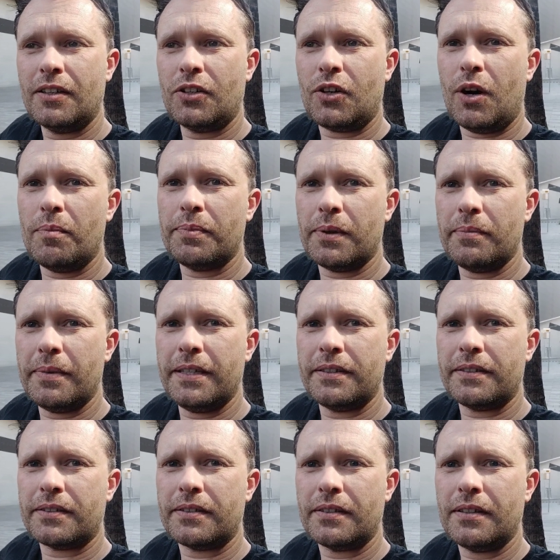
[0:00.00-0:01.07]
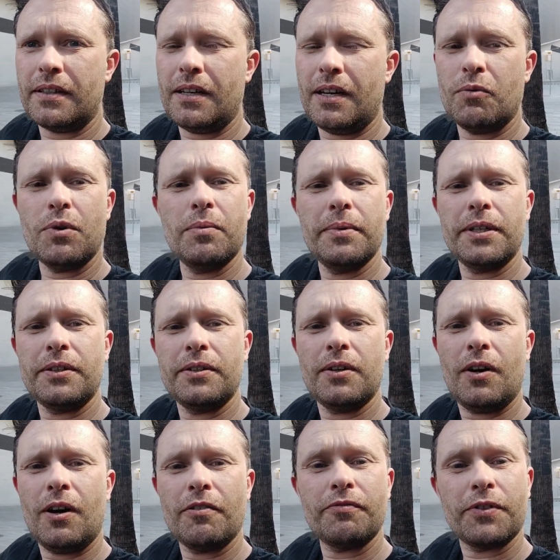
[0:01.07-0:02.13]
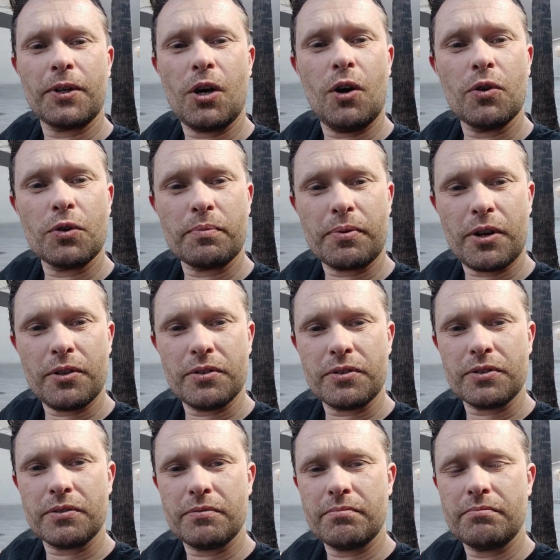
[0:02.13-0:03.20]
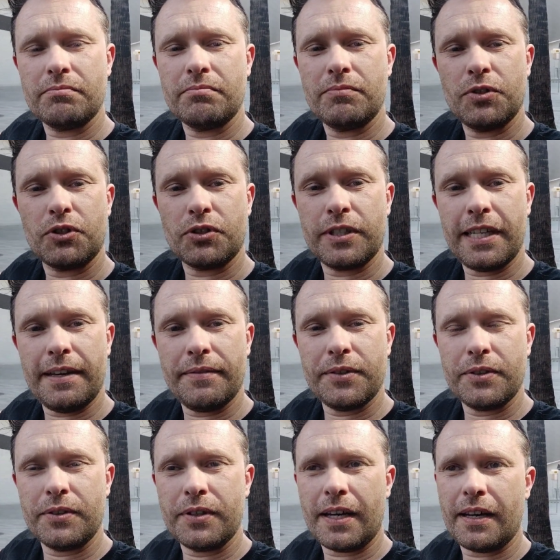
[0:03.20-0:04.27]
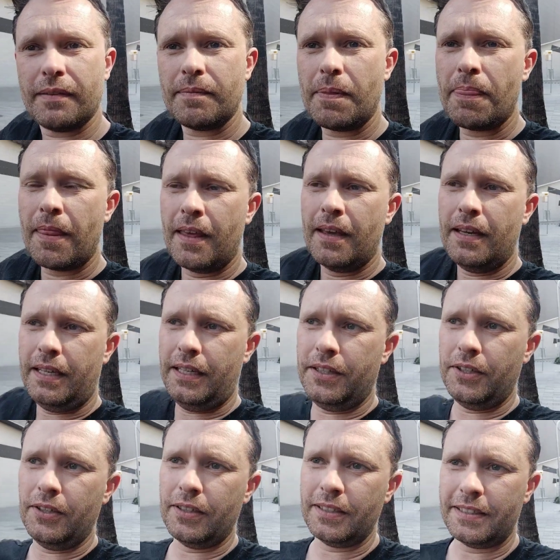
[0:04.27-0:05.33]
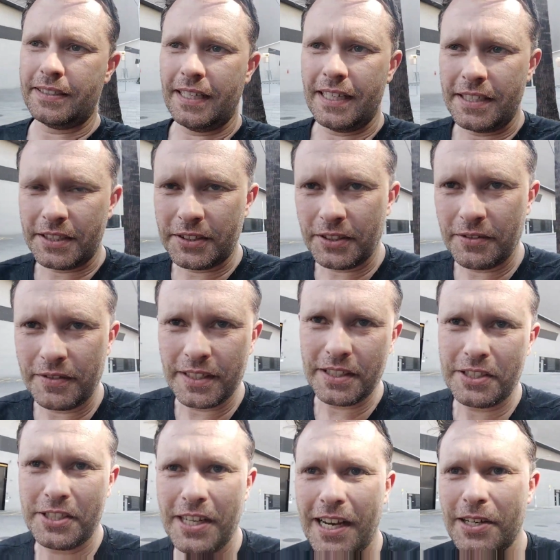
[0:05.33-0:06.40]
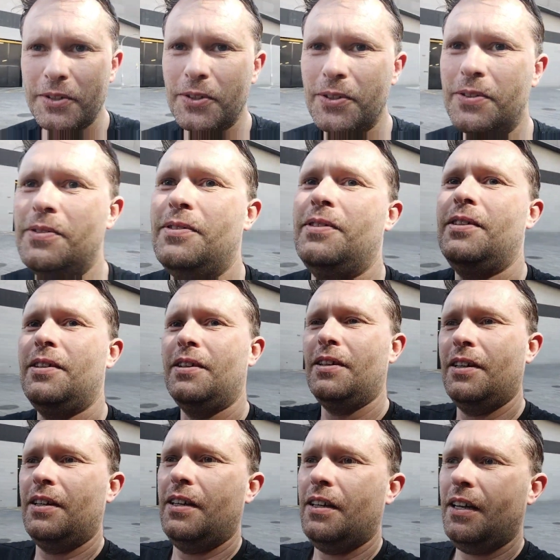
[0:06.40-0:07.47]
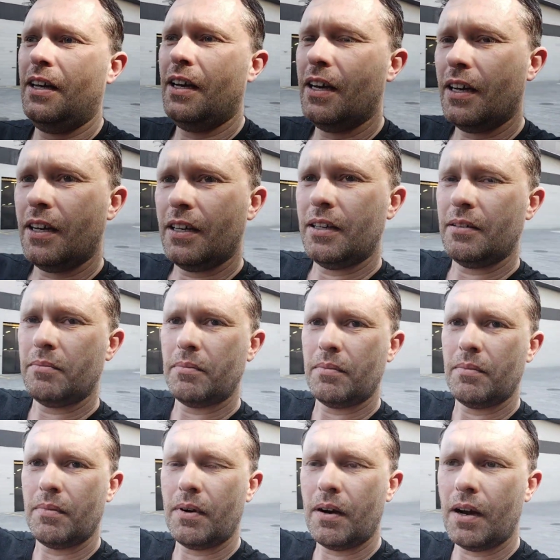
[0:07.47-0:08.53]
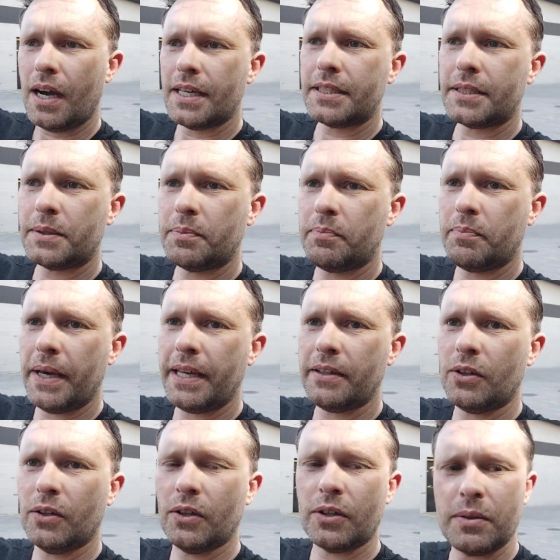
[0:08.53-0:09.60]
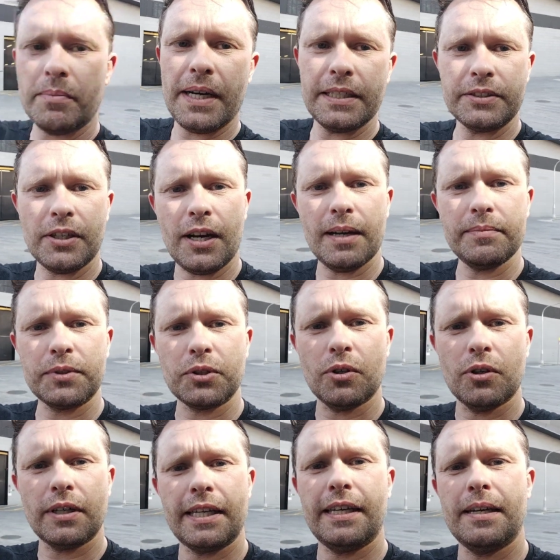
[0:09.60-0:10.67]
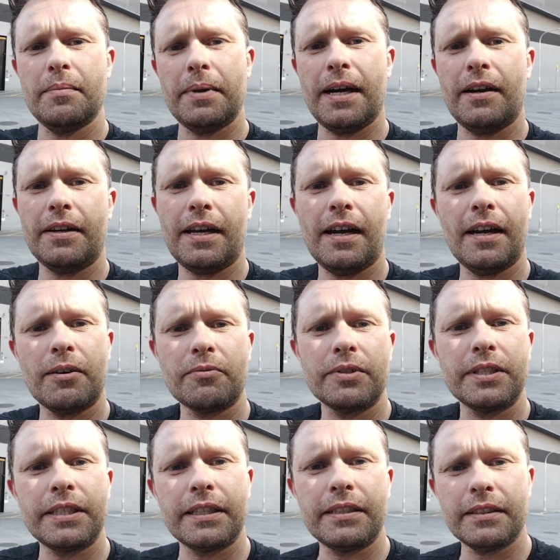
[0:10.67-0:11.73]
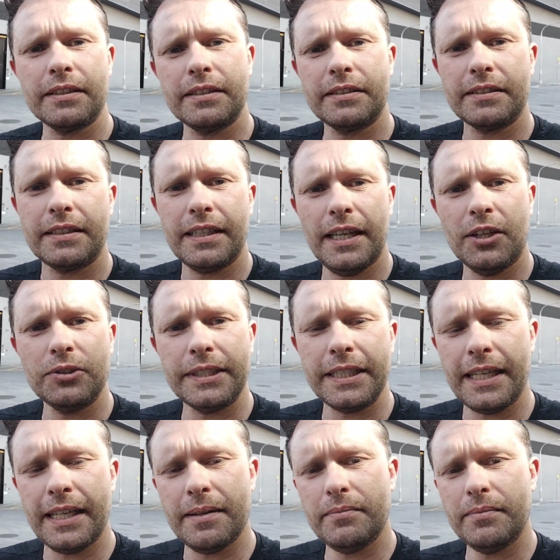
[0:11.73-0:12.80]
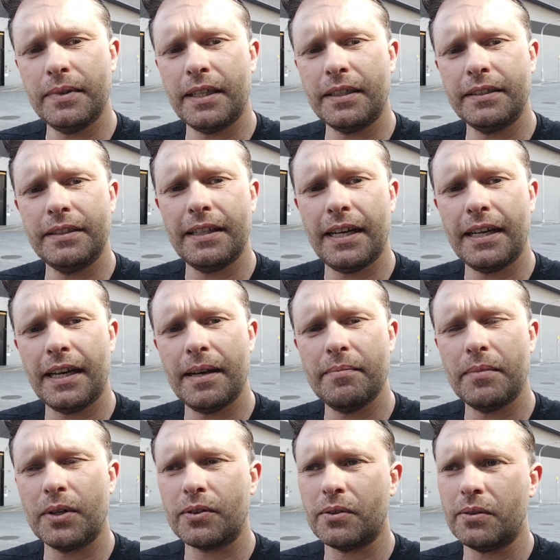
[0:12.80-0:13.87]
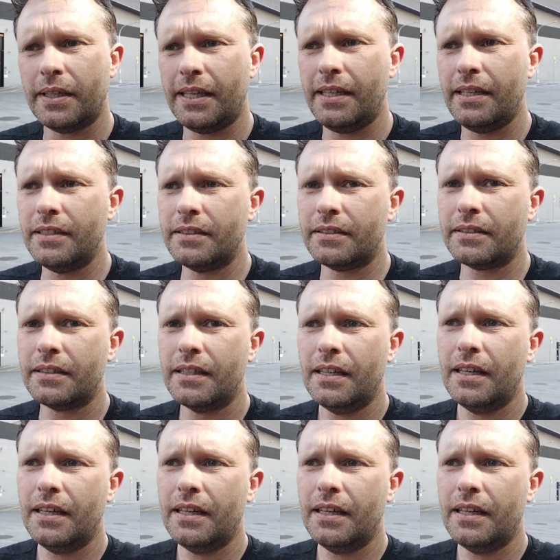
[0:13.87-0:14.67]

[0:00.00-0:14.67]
compliment a woman off the cold approach. You should never do that. In the early stages of this channel, I spent a lot of my time talking about how ridiculous the LDM, London Daygame model is,